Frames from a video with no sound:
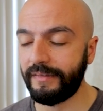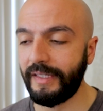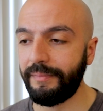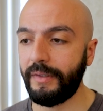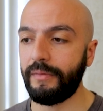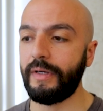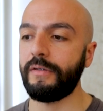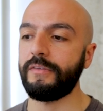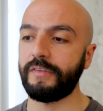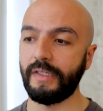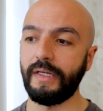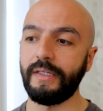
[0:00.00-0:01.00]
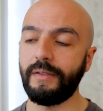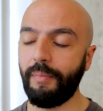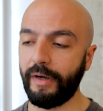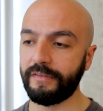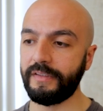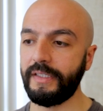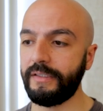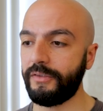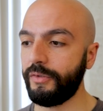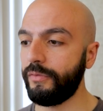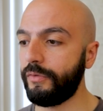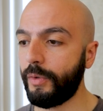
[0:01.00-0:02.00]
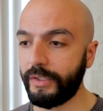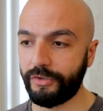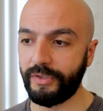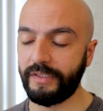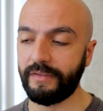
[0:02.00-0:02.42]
Same thing when I was depositing to Questrade.